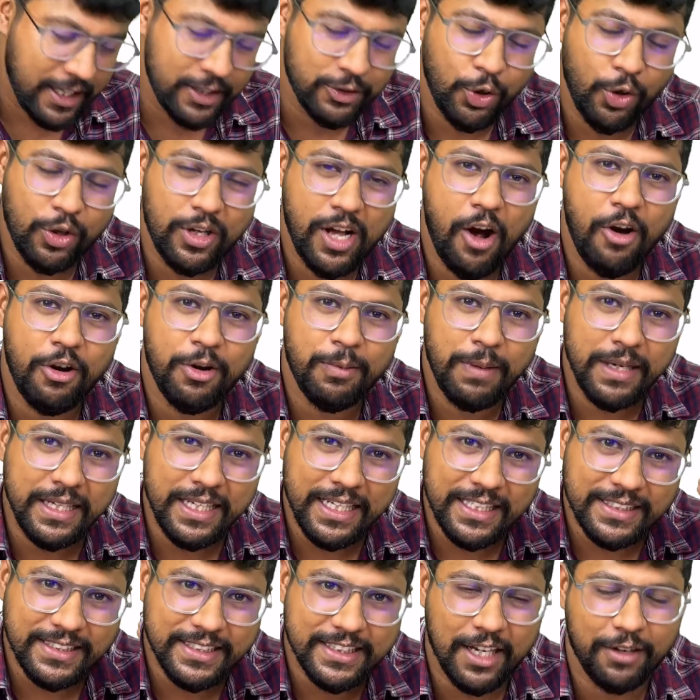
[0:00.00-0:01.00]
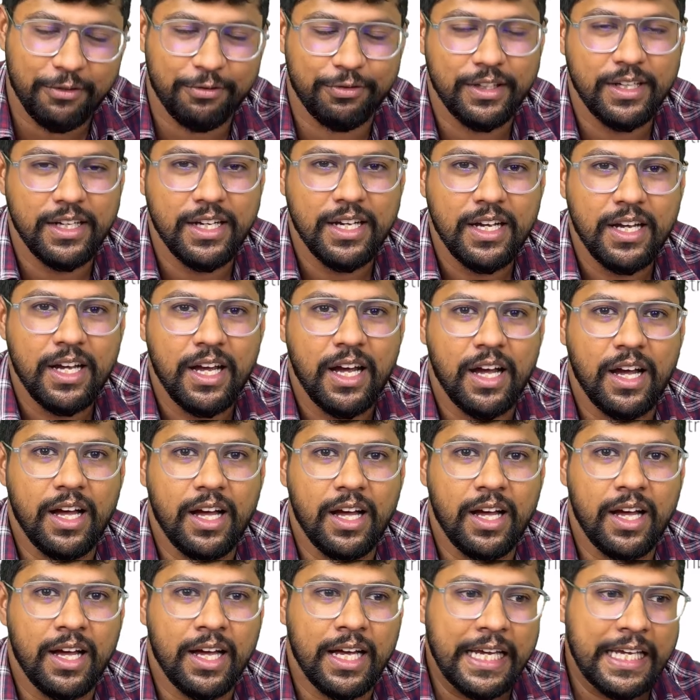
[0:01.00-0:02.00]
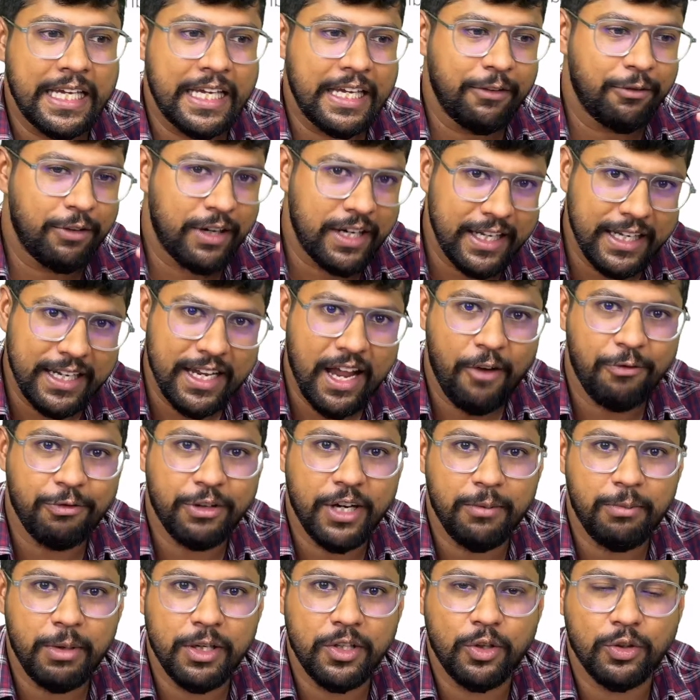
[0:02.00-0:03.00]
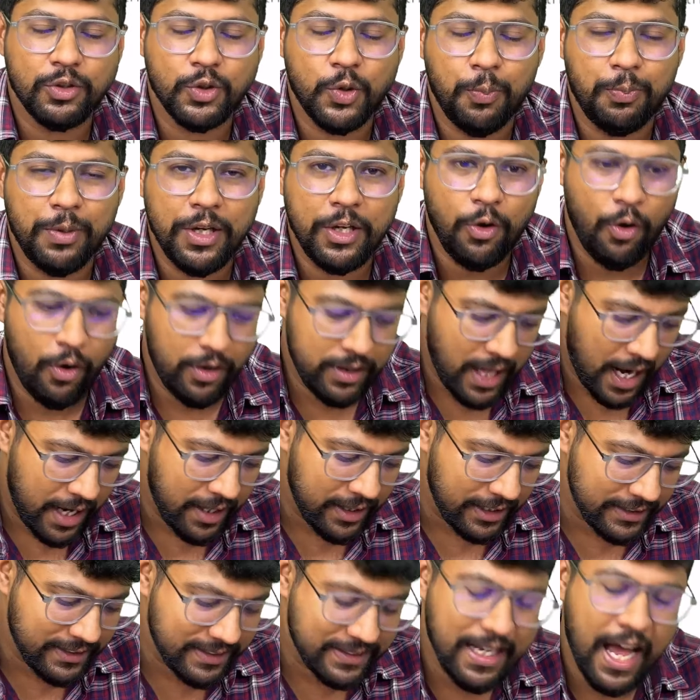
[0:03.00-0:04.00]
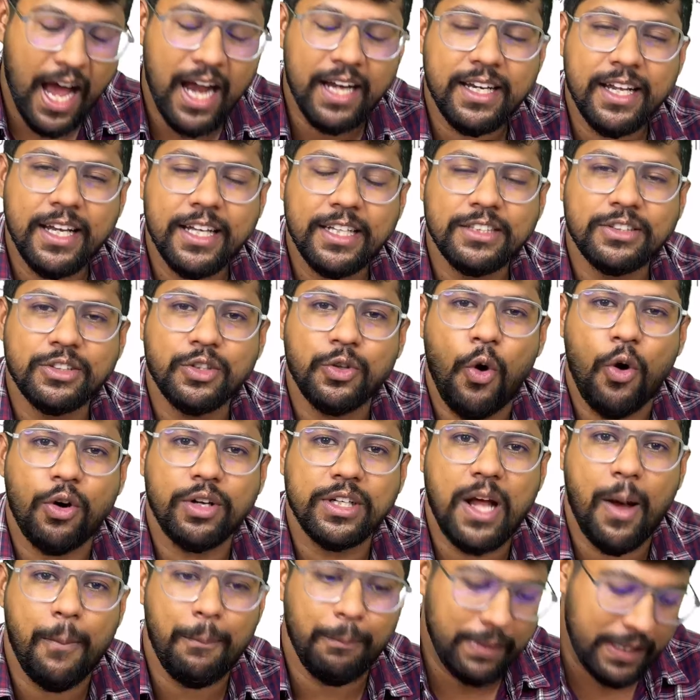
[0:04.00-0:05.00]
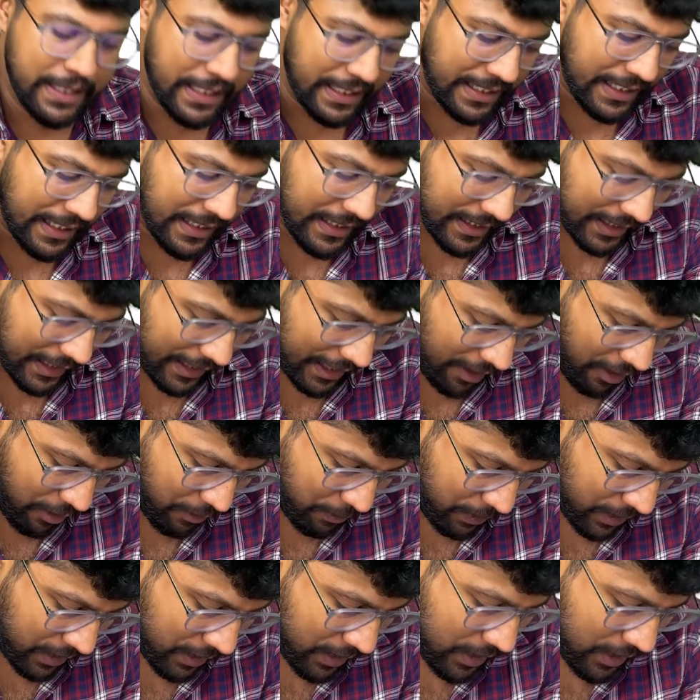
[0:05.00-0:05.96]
So government itself given in affidavit to Supreme Court that this data is not completely reliable.